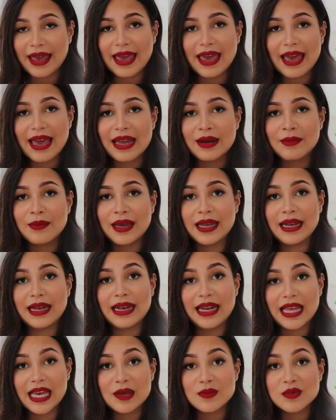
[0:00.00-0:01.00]
it and my
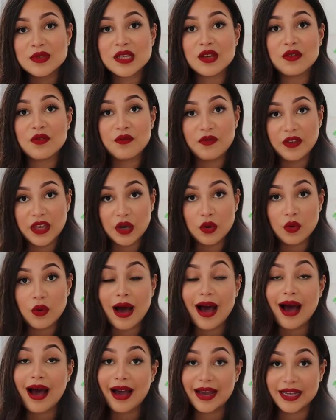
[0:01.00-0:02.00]
lips feel
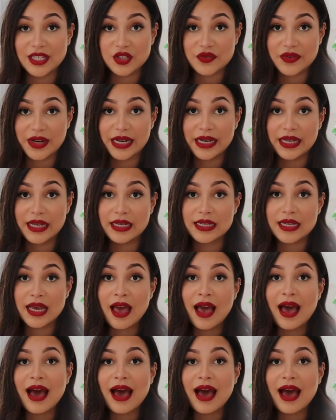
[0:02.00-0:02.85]
hydrated,